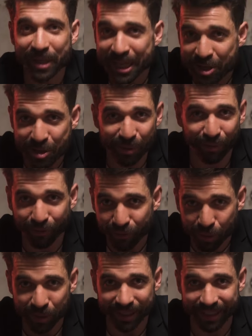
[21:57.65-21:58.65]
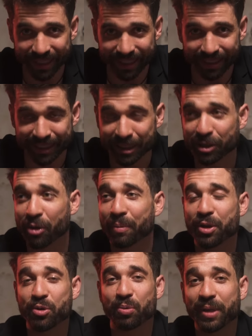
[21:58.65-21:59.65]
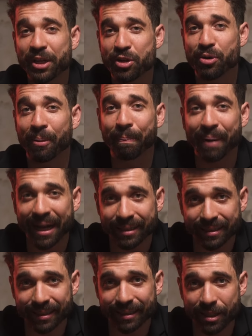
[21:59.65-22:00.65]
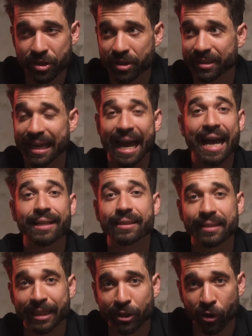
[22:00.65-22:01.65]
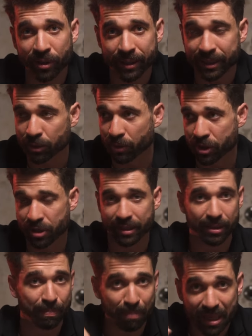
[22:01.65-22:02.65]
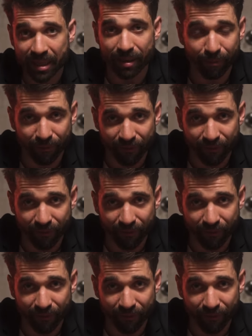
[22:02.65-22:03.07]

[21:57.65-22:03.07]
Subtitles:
regional food in Italy, so much regional pasta dishes and secondis, which is meat and